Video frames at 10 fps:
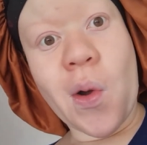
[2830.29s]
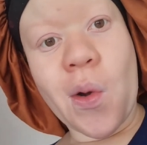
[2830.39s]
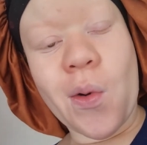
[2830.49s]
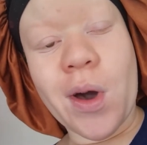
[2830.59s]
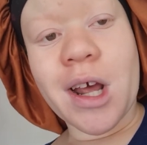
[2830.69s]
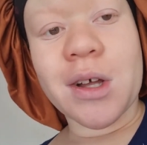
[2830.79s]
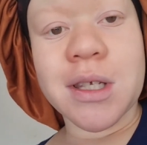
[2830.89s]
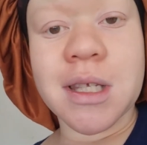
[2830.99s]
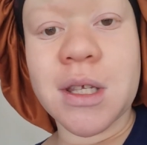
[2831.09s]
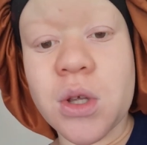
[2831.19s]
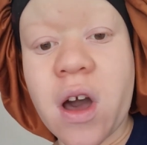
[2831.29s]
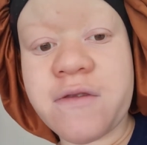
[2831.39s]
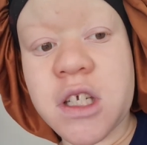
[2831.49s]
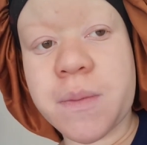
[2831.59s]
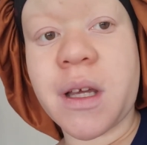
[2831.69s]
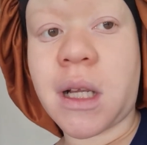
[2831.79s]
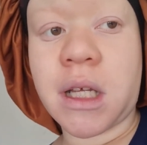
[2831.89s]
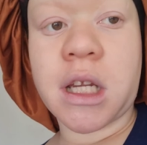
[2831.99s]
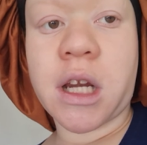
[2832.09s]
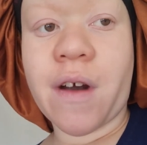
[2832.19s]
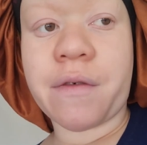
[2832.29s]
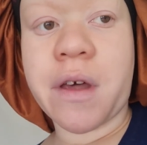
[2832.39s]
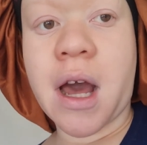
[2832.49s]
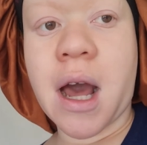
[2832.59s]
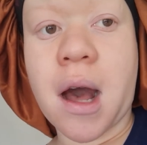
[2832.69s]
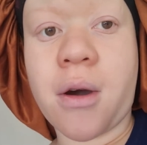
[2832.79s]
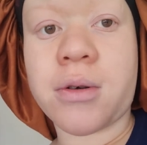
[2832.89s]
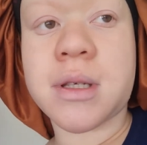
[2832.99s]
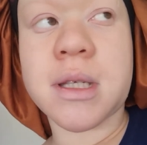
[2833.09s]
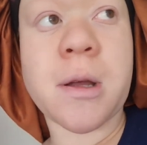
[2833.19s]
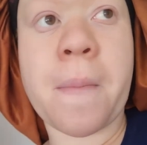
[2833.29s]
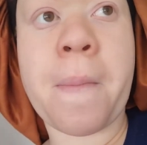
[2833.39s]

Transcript: What else? So I've just been cleaning around the house.